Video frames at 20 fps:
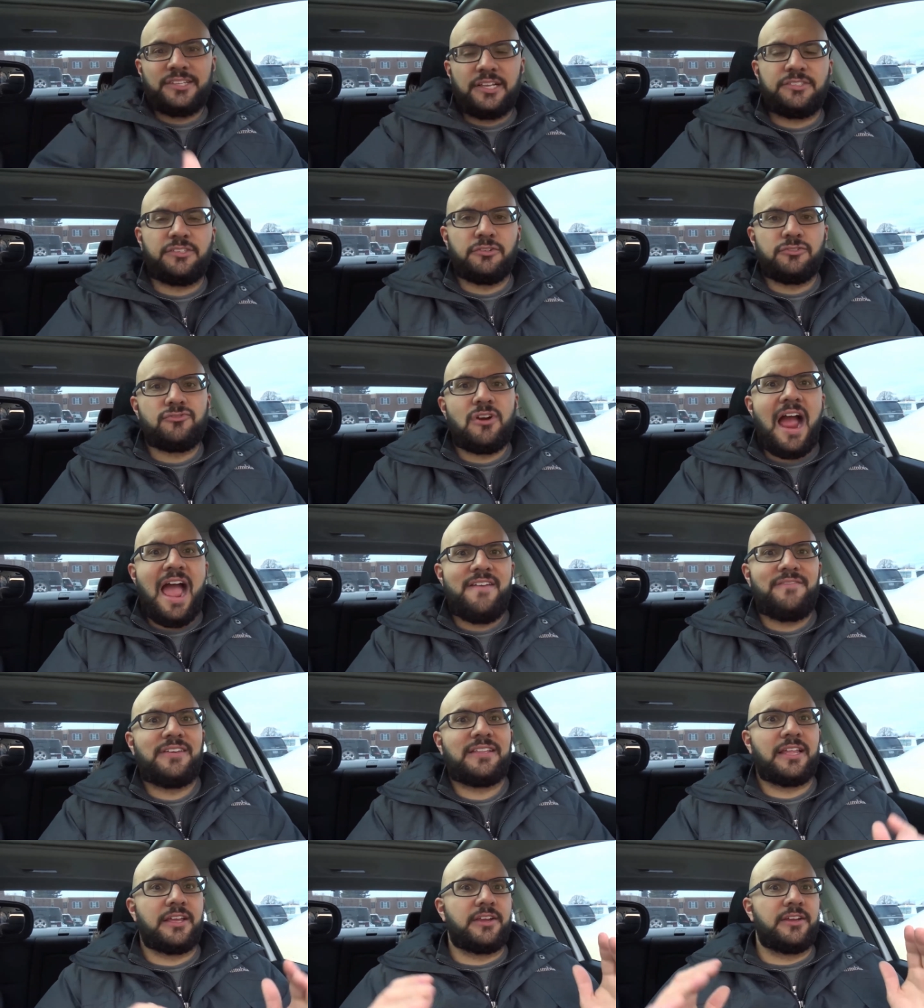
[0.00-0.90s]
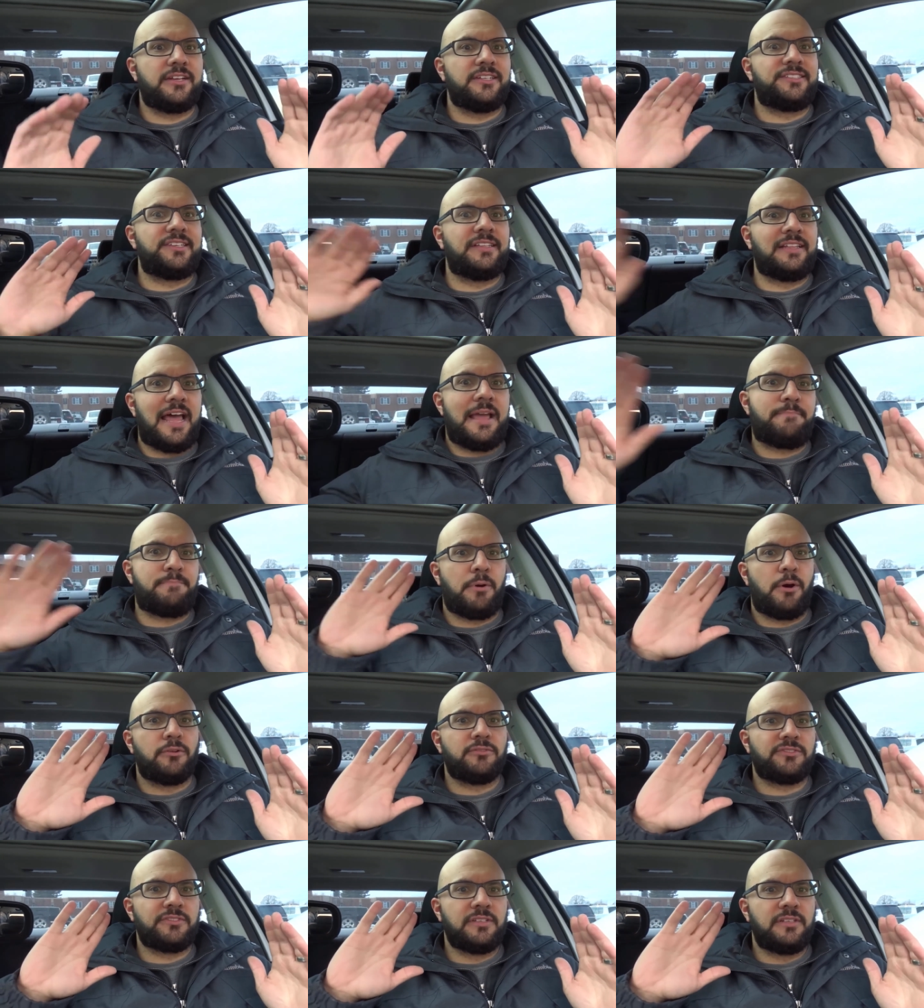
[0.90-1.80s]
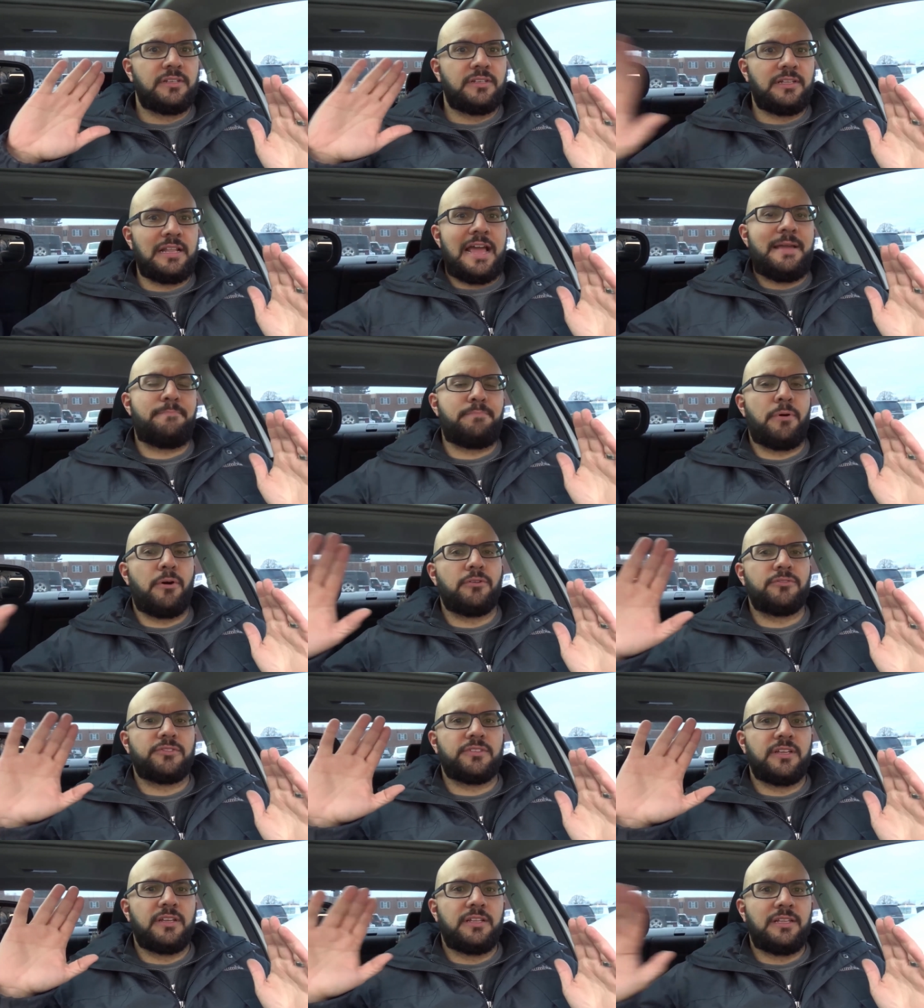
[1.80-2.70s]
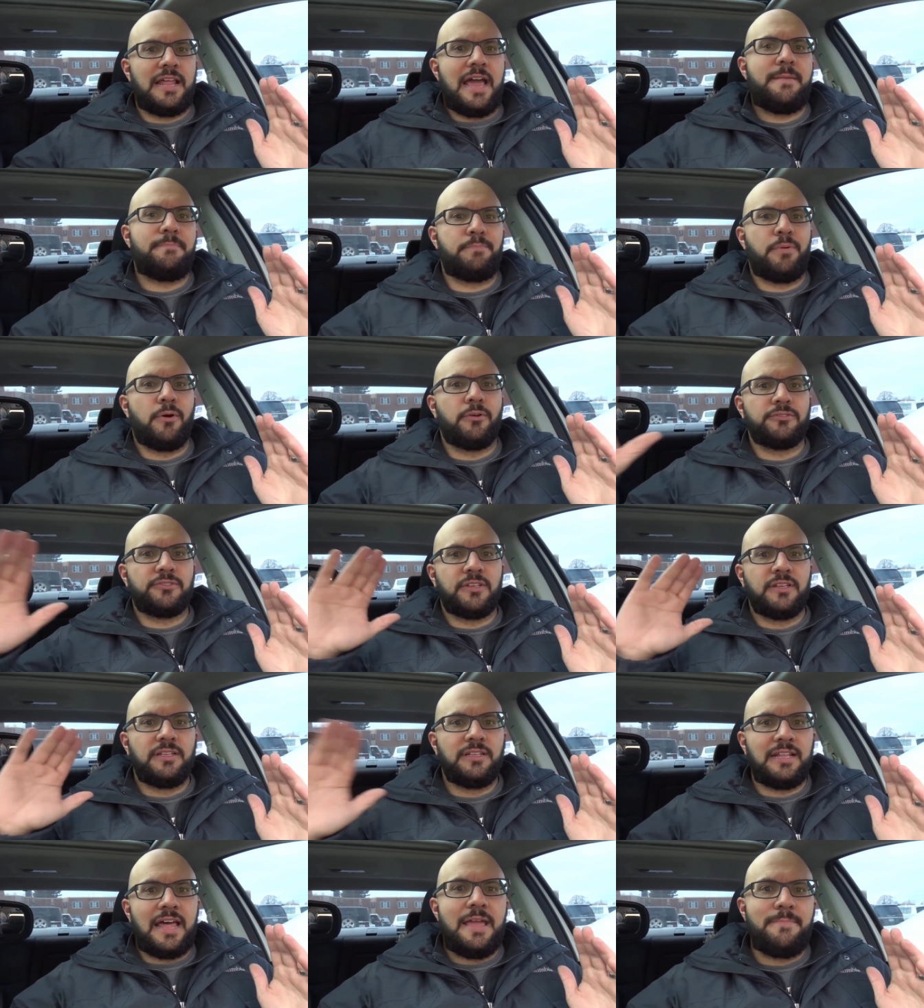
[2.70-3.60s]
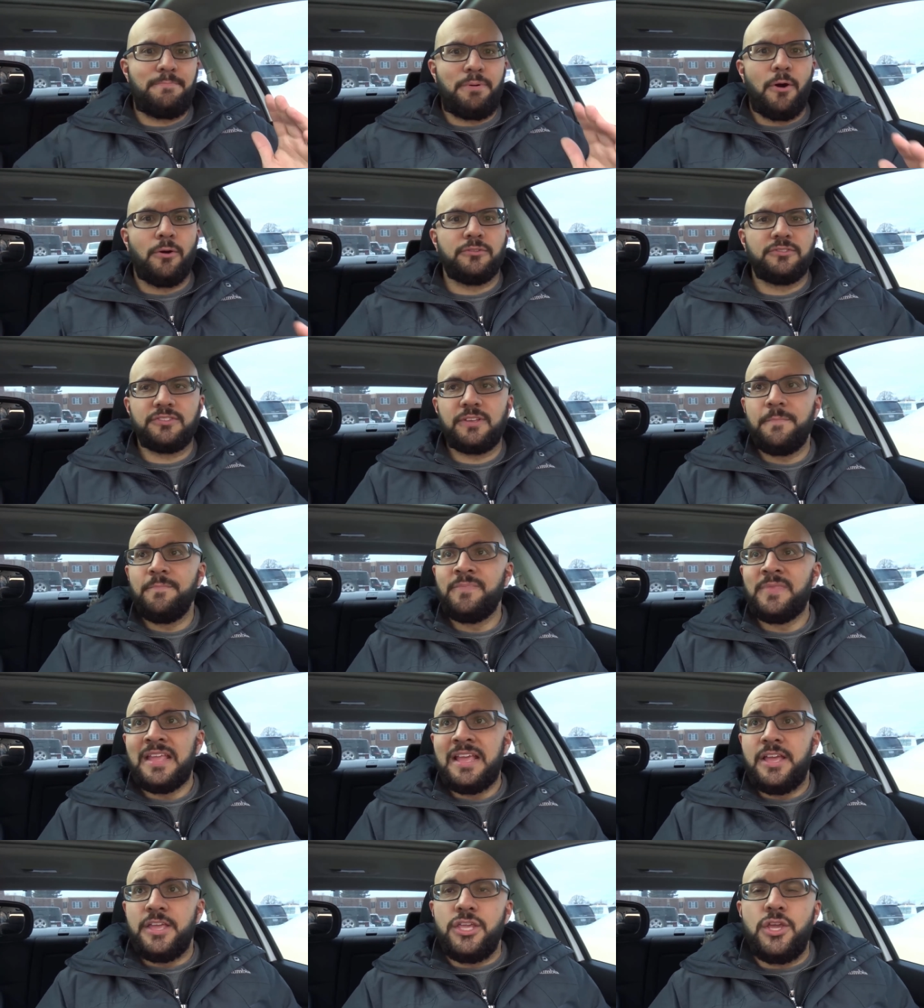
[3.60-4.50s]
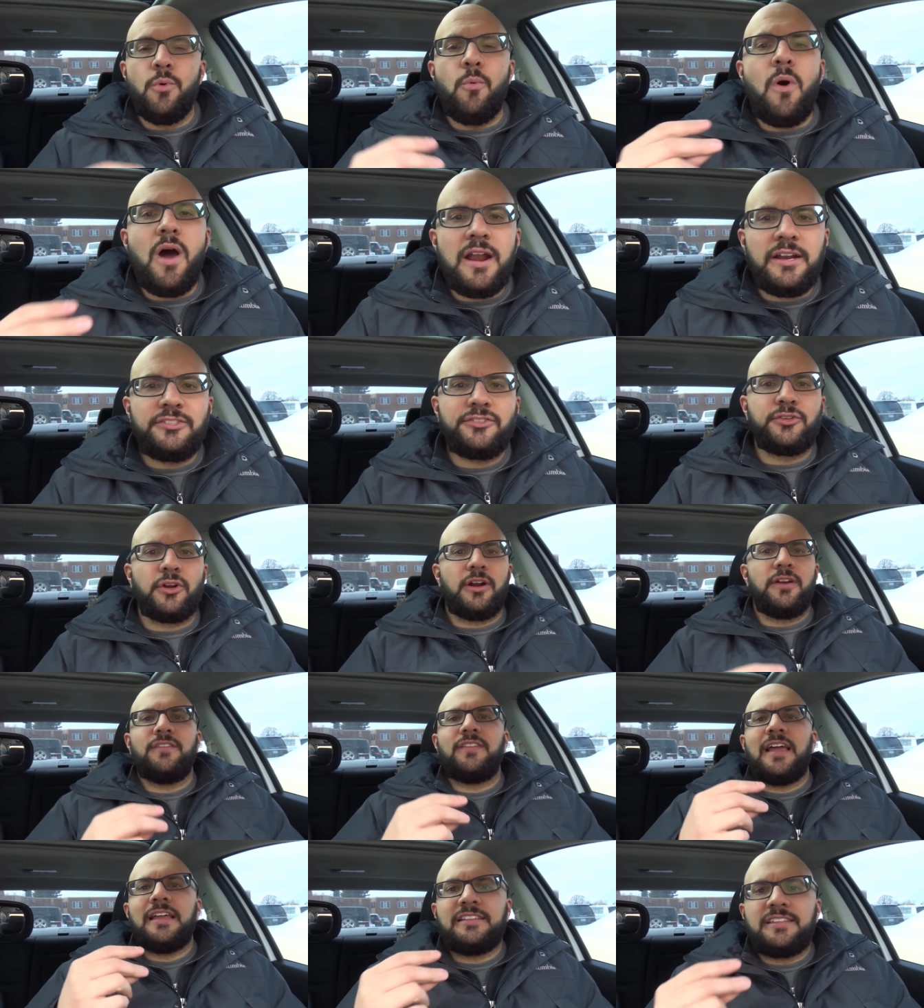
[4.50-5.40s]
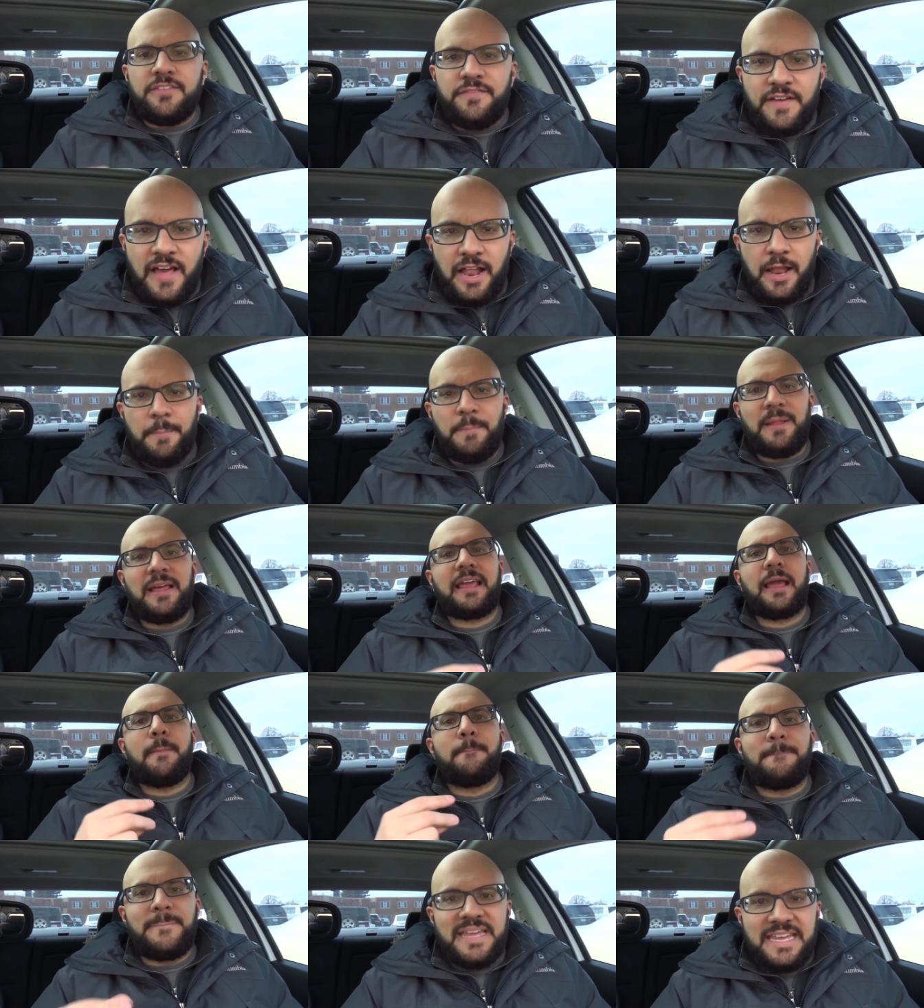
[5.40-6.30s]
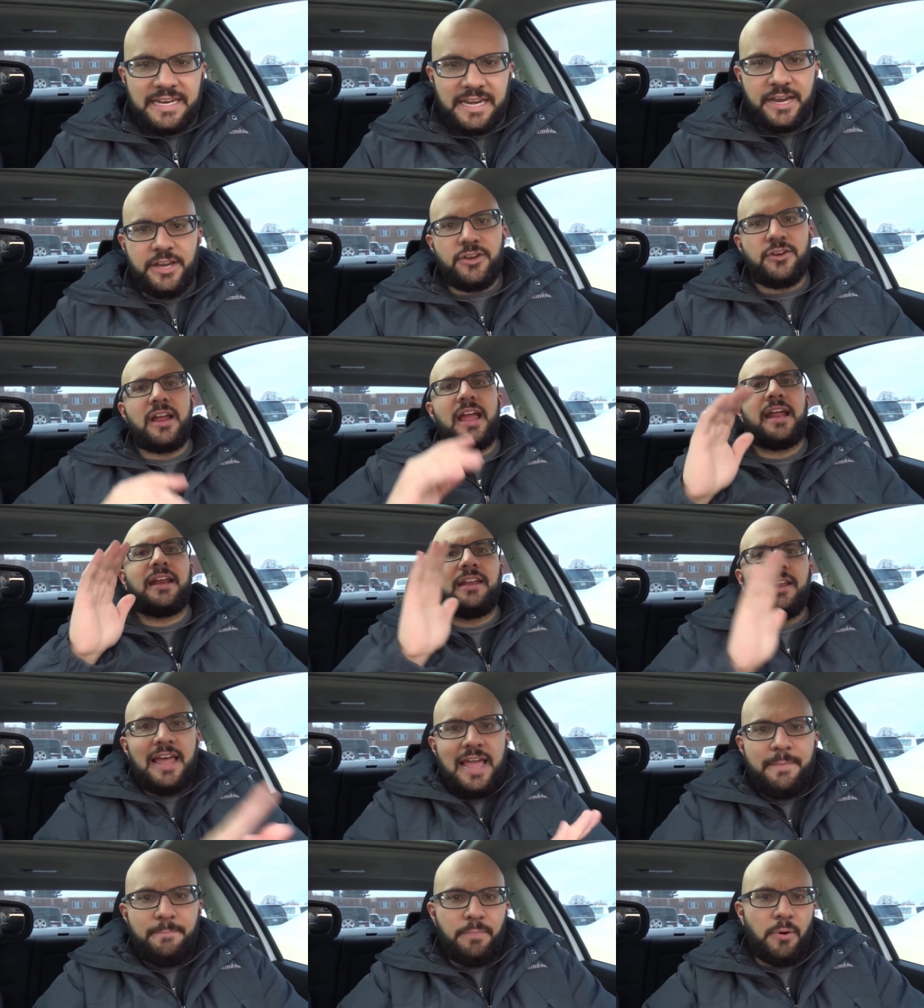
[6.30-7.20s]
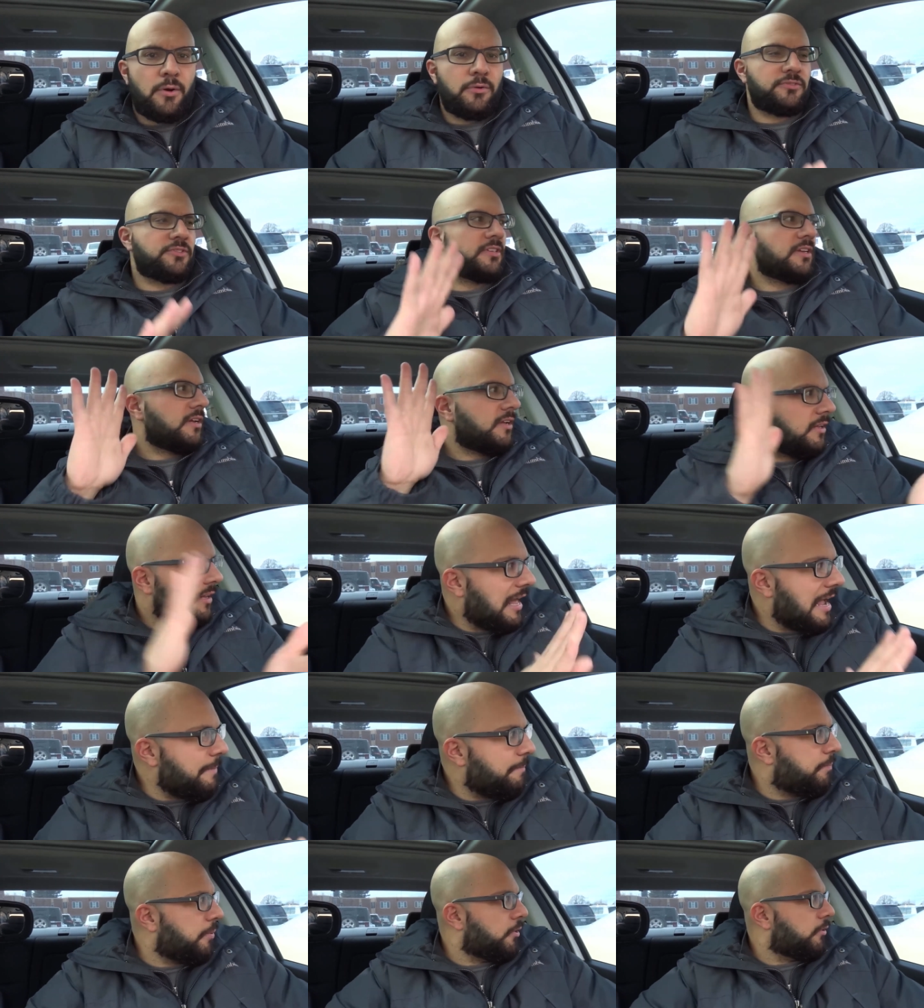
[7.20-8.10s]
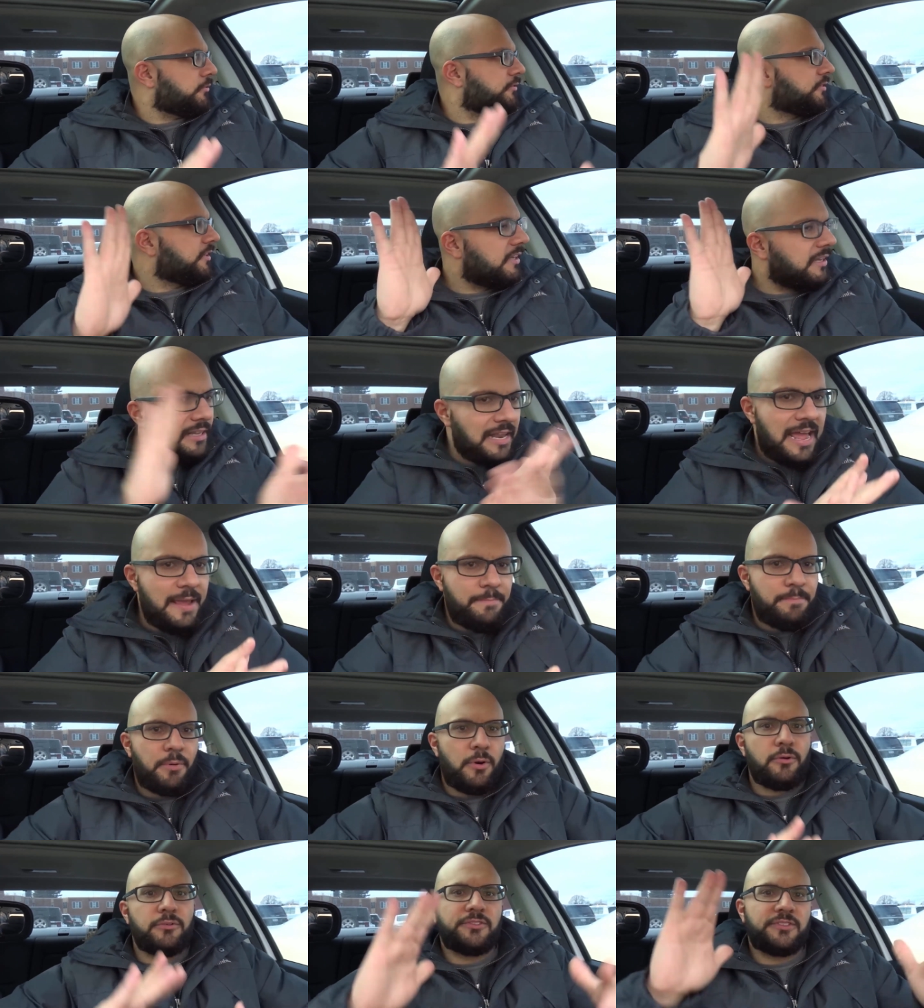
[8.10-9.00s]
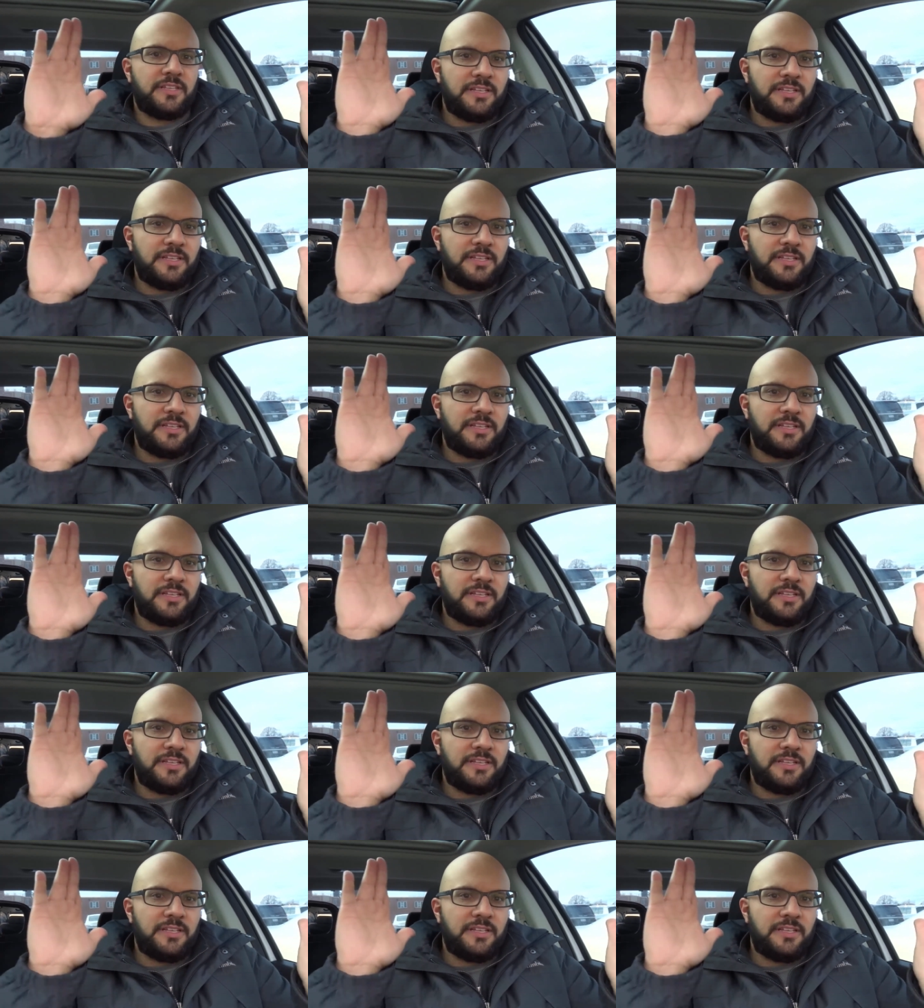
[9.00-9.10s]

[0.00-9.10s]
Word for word: as you're driving. Like, you're gonna see light post, light post, light post, light post. You want to sort of like develop like a beat in your head. Light post, light post, light post,